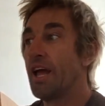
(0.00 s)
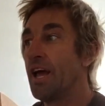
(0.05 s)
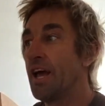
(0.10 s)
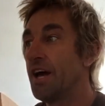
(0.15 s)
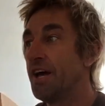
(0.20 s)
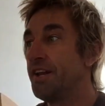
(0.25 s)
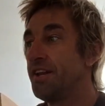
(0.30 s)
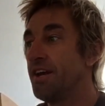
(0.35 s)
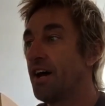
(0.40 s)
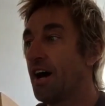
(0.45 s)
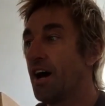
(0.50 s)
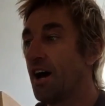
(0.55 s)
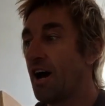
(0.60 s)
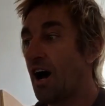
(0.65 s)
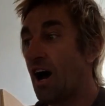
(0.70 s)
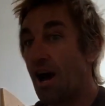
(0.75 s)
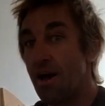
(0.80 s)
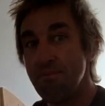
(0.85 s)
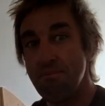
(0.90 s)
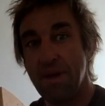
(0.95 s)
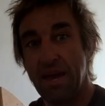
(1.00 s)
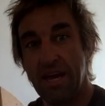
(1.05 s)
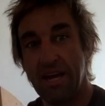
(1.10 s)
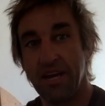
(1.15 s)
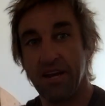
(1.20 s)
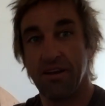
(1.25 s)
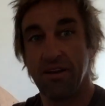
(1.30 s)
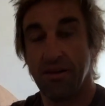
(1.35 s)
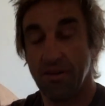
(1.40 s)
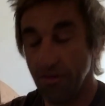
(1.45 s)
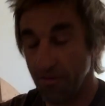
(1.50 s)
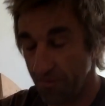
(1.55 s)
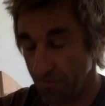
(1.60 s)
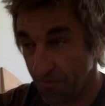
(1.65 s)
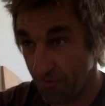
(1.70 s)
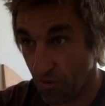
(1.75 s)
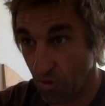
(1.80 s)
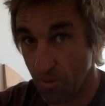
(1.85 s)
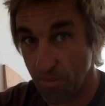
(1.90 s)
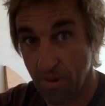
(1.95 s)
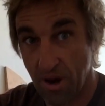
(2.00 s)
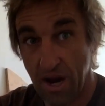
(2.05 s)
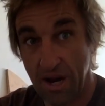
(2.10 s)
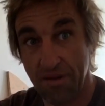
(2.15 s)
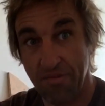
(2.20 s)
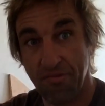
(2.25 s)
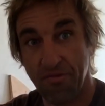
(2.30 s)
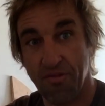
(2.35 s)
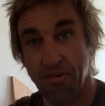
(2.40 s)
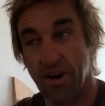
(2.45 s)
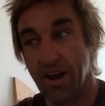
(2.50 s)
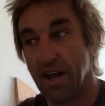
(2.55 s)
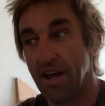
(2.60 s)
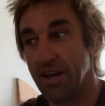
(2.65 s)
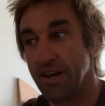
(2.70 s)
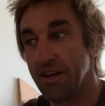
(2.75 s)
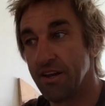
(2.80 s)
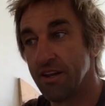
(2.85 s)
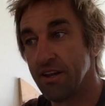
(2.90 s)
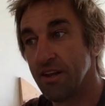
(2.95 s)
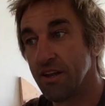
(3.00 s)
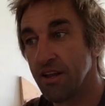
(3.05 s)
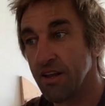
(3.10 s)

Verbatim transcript: And uh, I made it for my friend